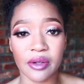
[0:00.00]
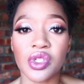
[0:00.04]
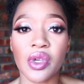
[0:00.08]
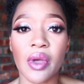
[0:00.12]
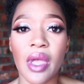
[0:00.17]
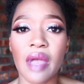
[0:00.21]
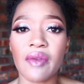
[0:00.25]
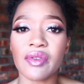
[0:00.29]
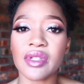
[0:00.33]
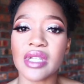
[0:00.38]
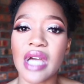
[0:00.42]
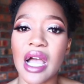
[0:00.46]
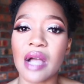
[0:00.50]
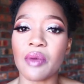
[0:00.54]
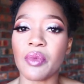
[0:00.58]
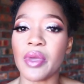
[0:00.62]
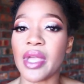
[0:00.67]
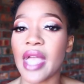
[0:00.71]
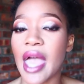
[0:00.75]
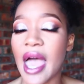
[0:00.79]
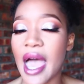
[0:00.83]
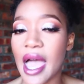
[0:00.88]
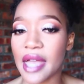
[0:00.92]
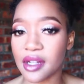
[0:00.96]
So every time
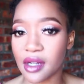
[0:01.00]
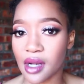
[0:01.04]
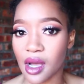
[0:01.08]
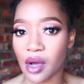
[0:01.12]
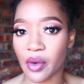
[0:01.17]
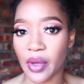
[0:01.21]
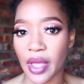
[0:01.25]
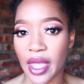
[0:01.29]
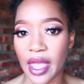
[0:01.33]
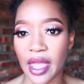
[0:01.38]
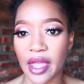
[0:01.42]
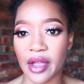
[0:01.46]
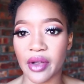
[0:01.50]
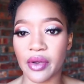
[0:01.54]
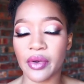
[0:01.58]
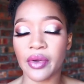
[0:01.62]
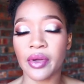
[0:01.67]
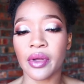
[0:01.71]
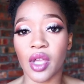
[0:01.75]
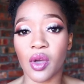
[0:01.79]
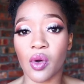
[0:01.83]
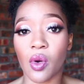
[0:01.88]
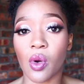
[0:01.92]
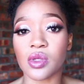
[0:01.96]
we handle our hair,
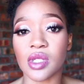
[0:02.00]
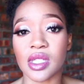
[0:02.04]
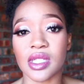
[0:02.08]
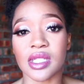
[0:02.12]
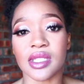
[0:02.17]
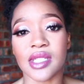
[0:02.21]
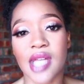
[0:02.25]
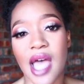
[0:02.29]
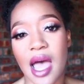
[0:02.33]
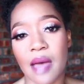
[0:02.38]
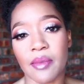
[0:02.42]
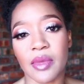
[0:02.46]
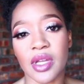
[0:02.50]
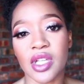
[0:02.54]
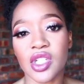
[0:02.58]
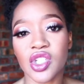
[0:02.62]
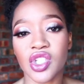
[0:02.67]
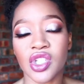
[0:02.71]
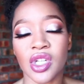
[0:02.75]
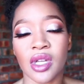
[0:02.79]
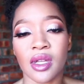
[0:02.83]
it causes damage,